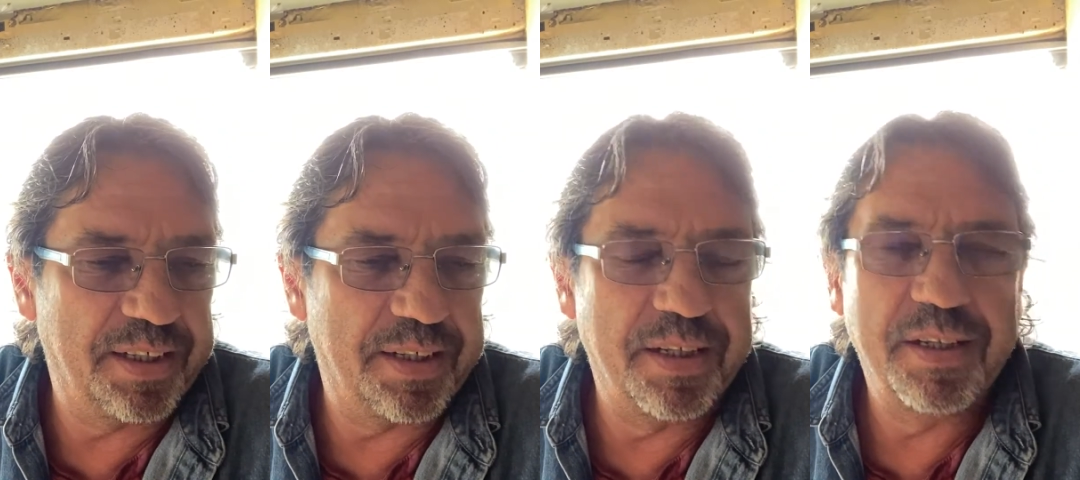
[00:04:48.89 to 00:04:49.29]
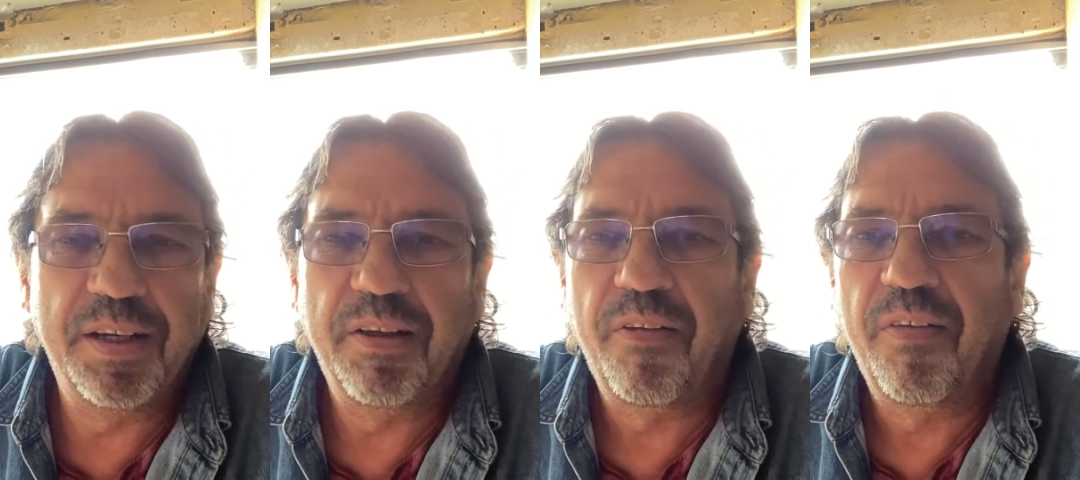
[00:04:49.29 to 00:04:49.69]
and
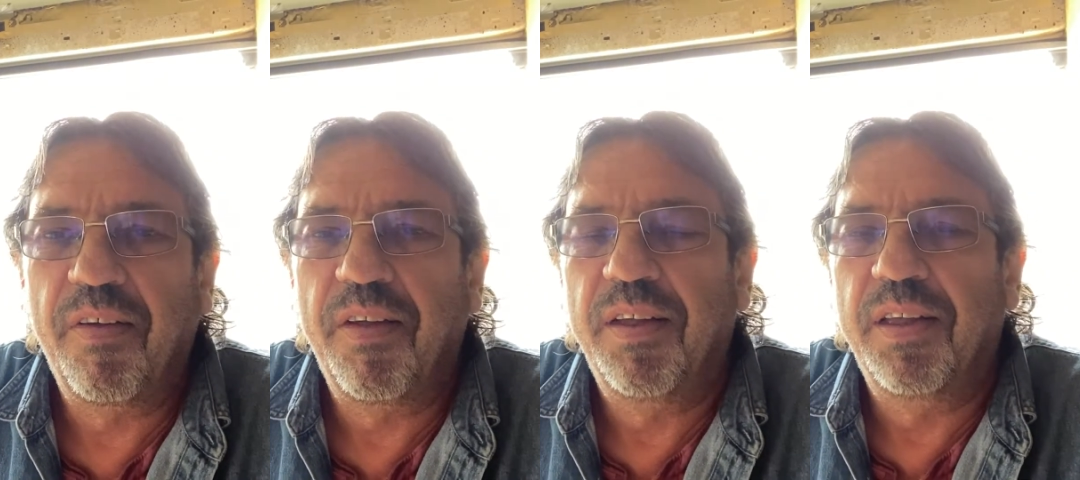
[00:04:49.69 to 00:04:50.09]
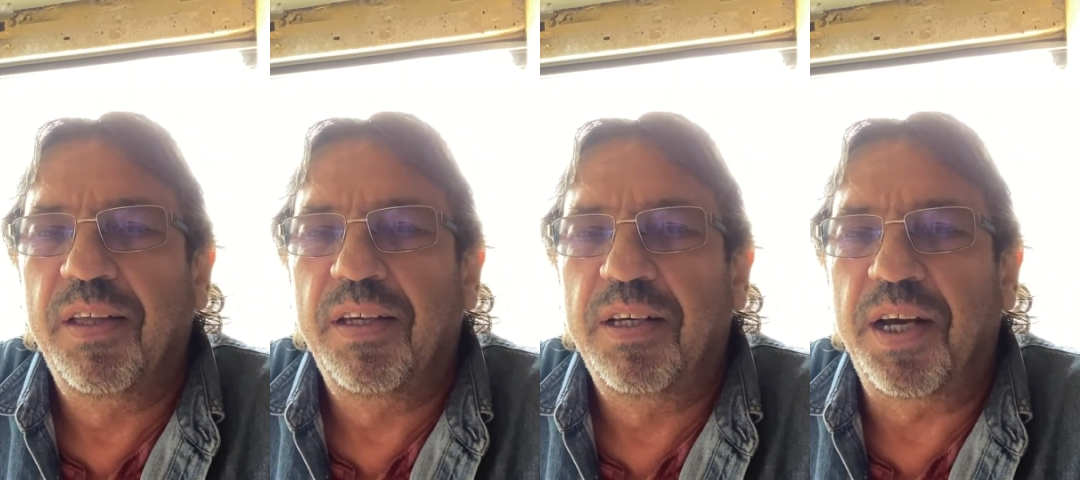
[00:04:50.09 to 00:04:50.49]

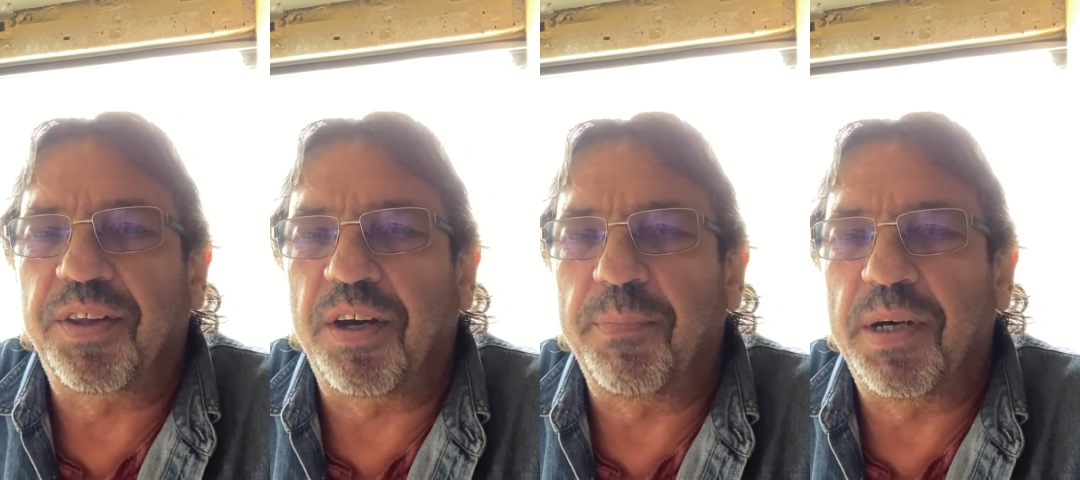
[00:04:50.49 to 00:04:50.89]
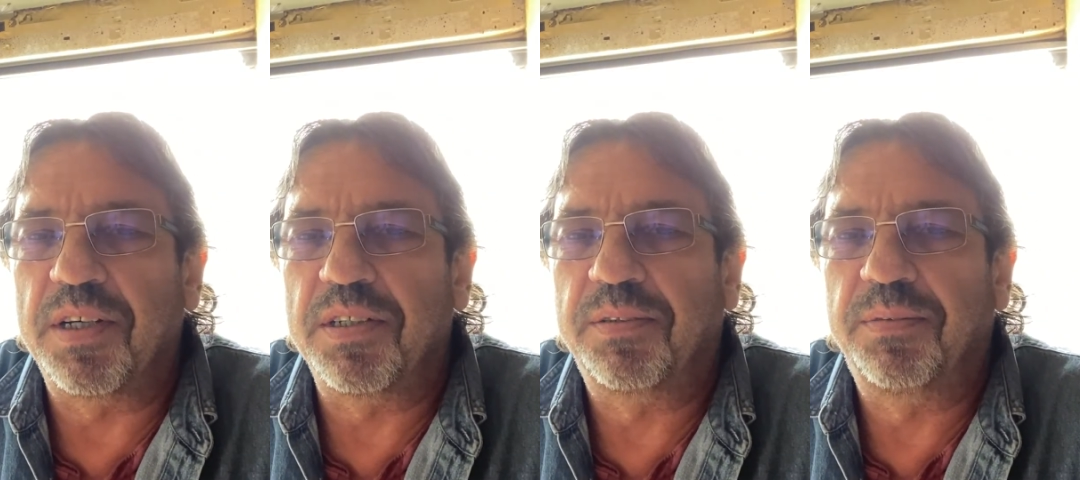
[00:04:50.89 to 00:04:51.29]
I thought,
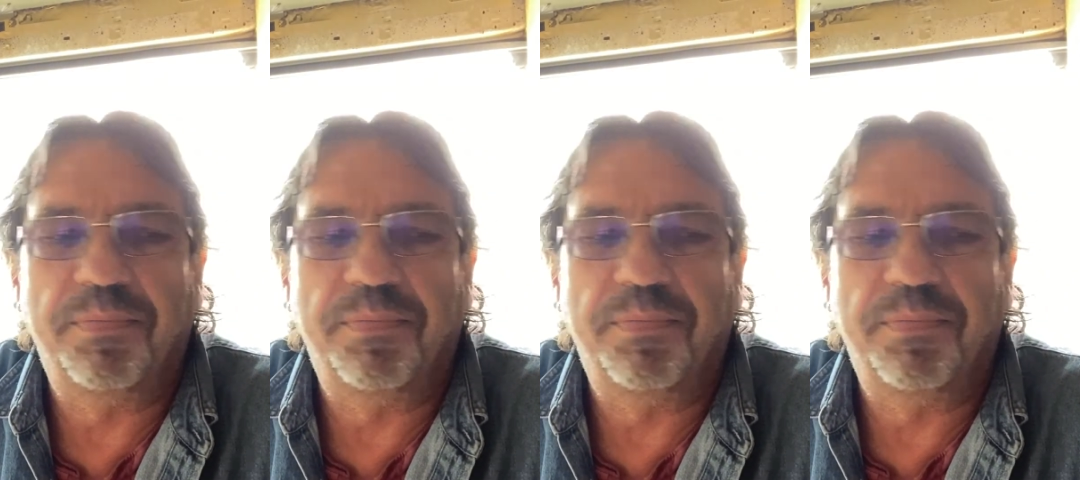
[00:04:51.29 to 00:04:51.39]
no, a